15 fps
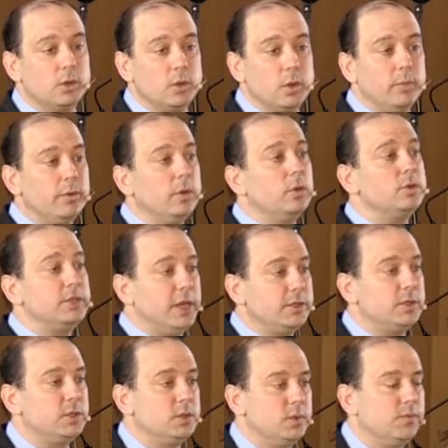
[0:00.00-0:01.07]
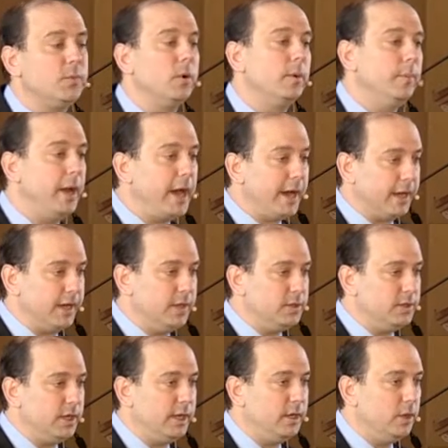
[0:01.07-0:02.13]
criminal justice reform
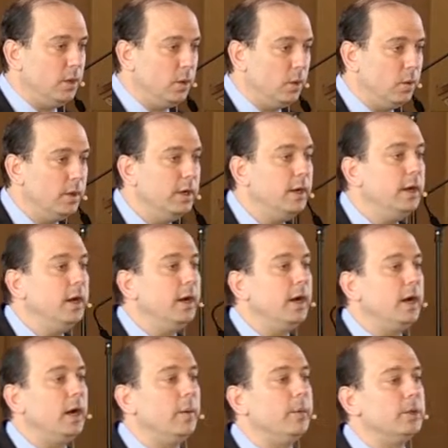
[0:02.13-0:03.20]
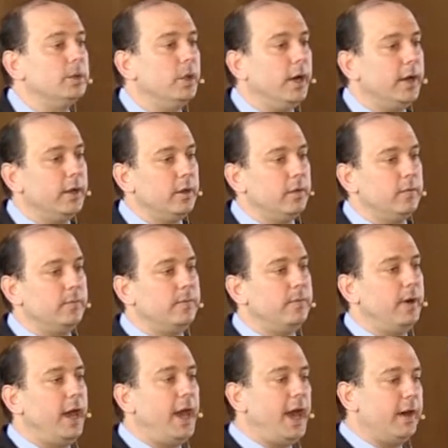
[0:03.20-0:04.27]
package, and I know Um, a lot of
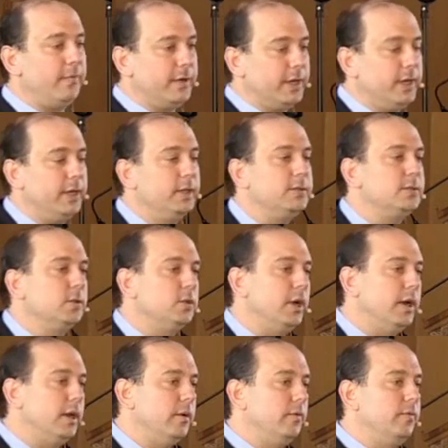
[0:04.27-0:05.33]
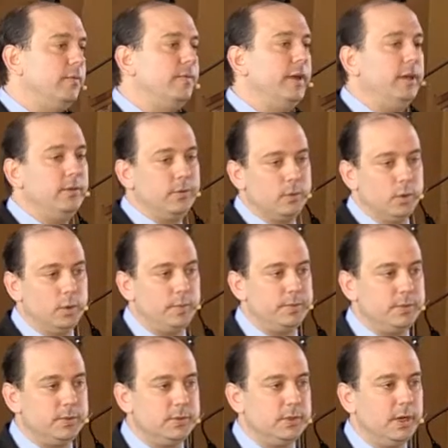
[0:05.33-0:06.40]
advocates, a lot of faith
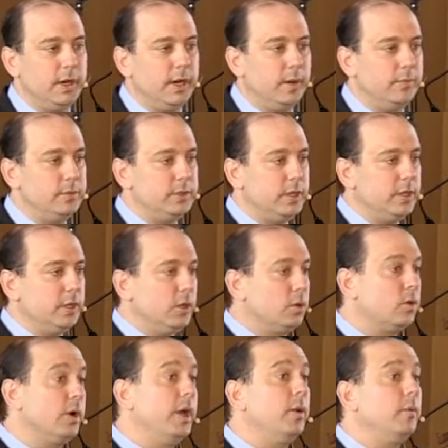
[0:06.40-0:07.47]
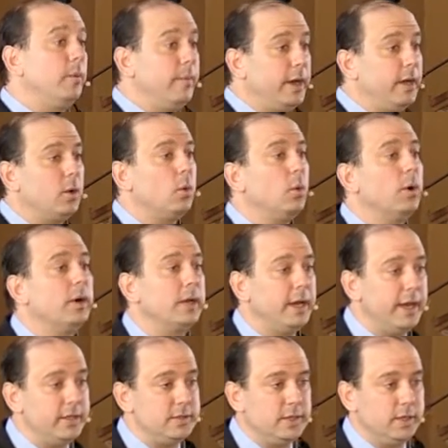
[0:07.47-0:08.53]
groups um, did an incredible amount of
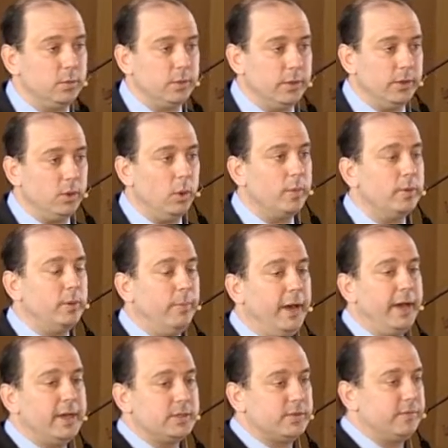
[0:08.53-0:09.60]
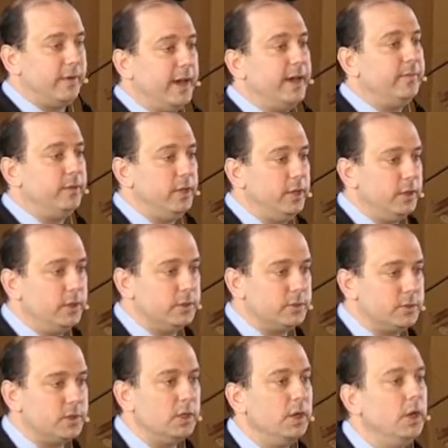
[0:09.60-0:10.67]
organizing really over the past five
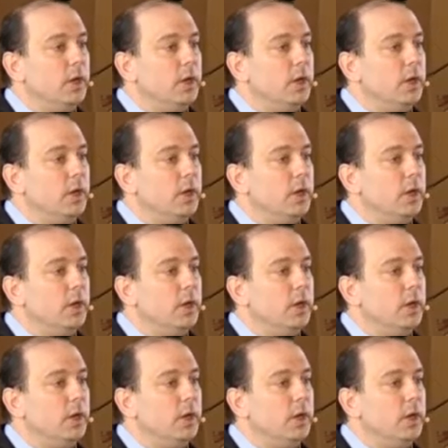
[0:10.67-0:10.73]
years